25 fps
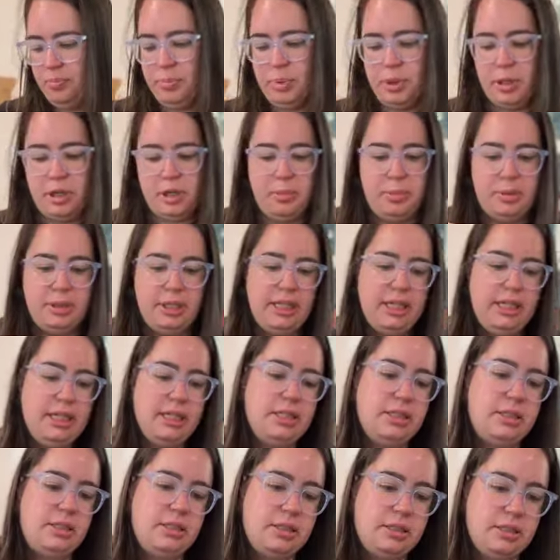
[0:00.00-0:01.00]
book
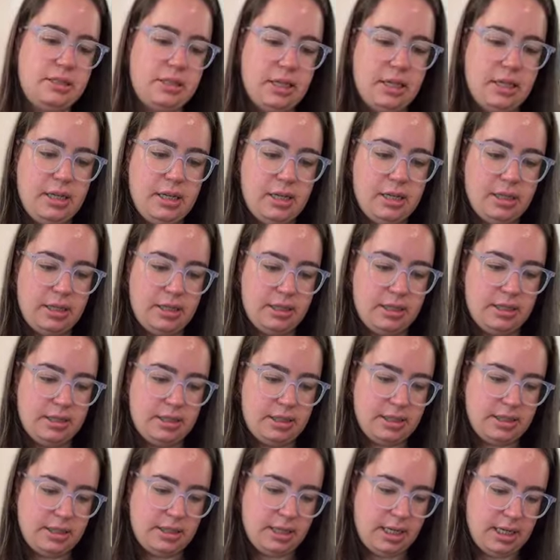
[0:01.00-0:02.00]
plates
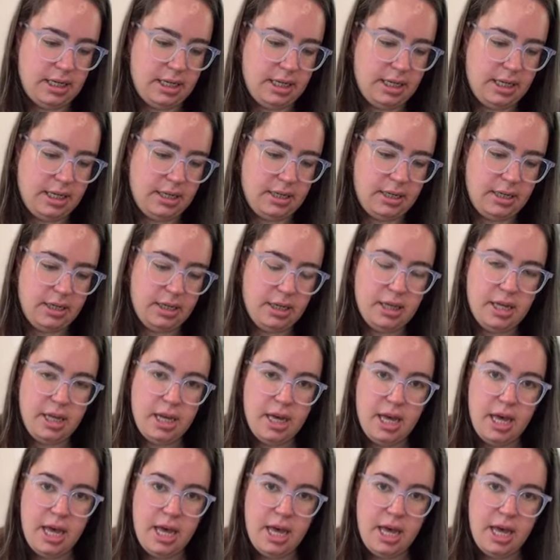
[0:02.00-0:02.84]
to sign.